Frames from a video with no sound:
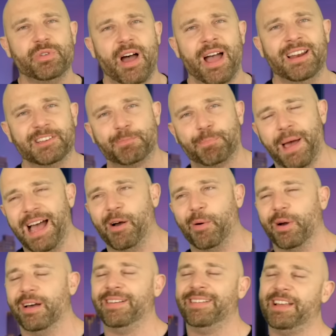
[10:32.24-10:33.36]
Nyla's
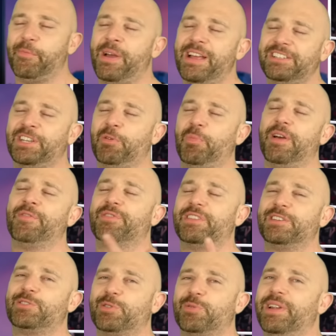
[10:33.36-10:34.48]
power, and when she went for
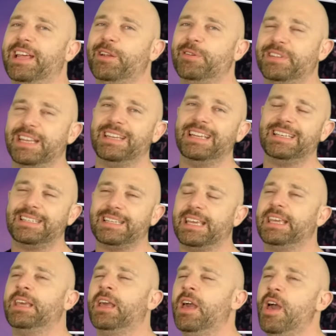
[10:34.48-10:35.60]
this tornado
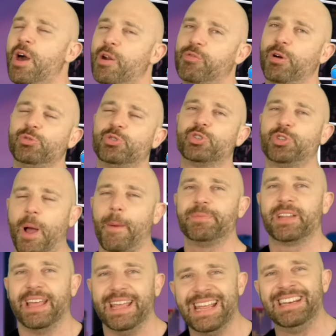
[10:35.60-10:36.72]
DDT, Rose stopped
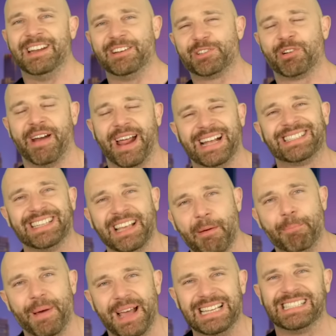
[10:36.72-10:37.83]
her in her tracks
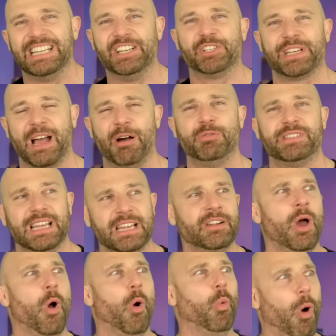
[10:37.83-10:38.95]
and basically shouted,
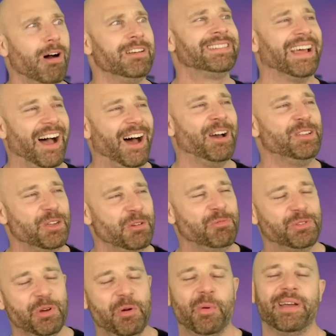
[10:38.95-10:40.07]
what what are you
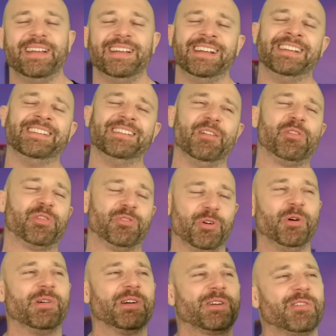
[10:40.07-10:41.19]
doing? Throw
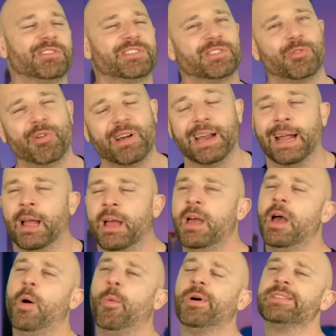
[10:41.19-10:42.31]
her across the ring.
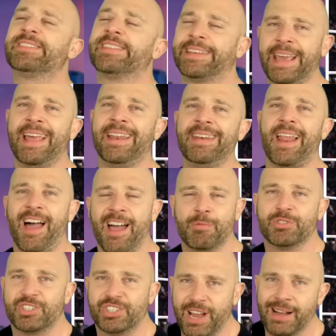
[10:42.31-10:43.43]
Once again, I
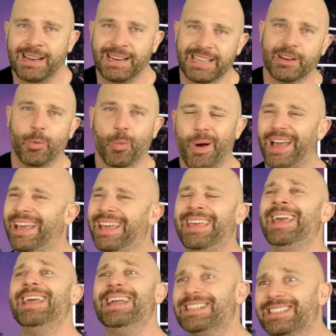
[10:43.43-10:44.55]
was chuckling away.
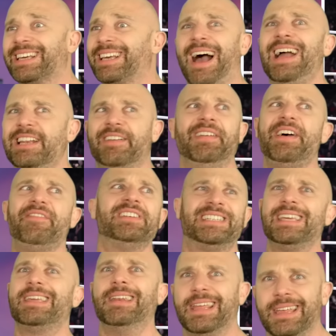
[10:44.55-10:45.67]
It's the kind of
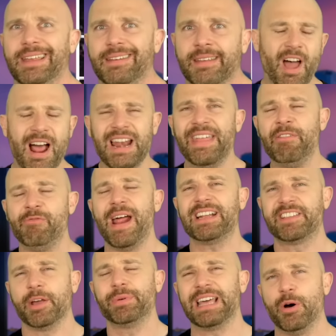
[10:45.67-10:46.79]
levity you need. Nyla then
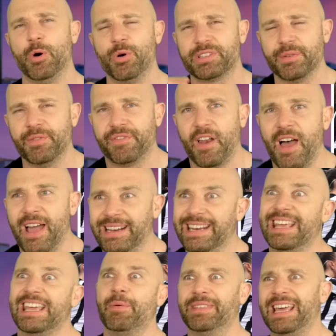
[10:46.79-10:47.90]
wrecked her with that awesome flying
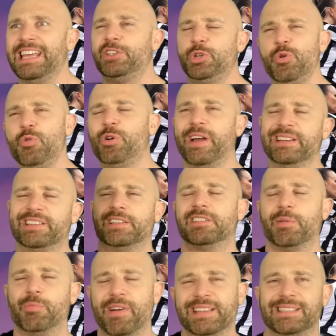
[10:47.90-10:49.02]
knee when they too got into
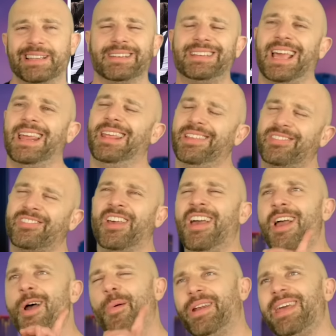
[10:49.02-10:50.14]
some wrestling tennis.
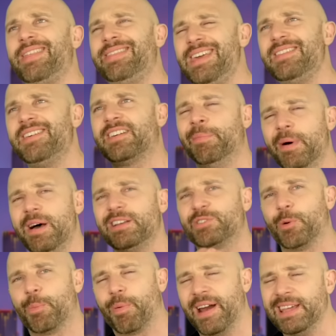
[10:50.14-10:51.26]
When I think the
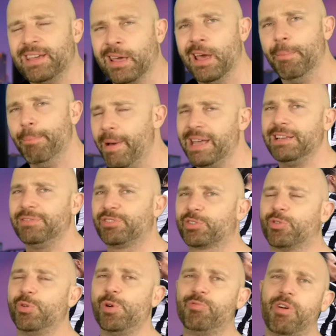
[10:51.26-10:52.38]
commercial break may have
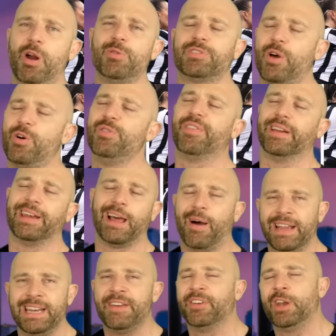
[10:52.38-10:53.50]
screwed Rose over. Now,
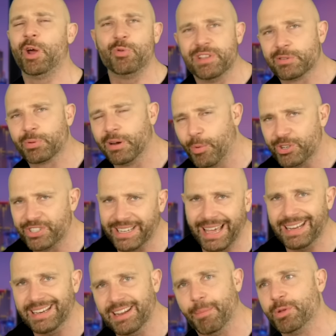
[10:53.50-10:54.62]
I never know this when I'm watching
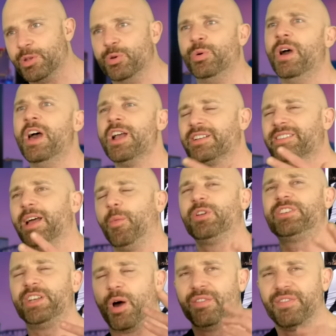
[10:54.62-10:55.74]
AEW, because I
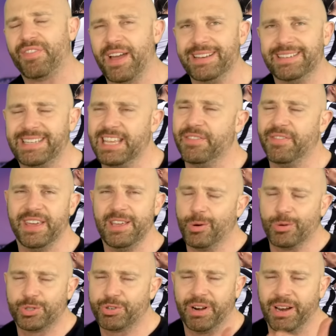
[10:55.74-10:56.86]
watch it on FITE TV
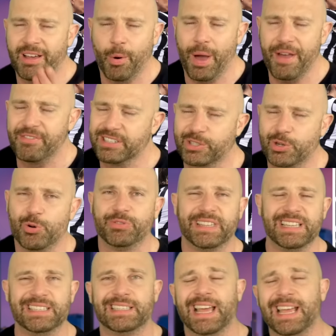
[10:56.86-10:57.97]
or Triller or whatever it's called
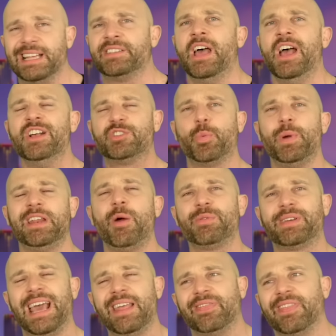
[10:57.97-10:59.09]
these days, so we don't
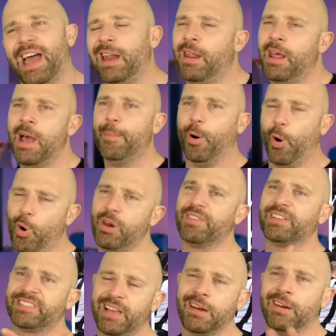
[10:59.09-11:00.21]
get that. But all of a
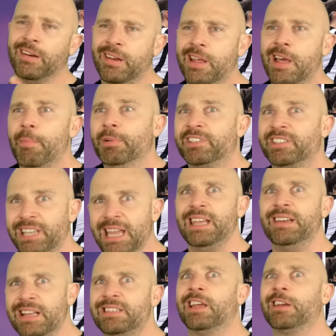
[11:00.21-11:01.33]
sudden,
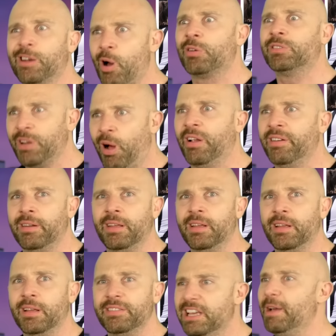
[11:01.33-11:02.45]
Mercedes had locked on
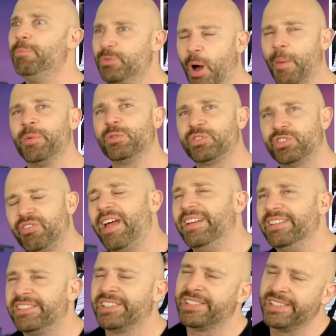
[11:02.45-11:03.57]
the abdominal
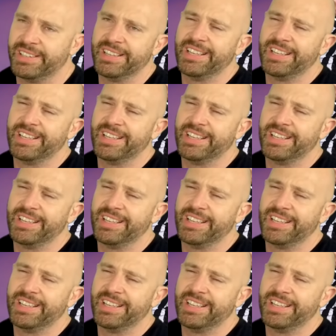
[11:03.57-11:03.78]
stretch.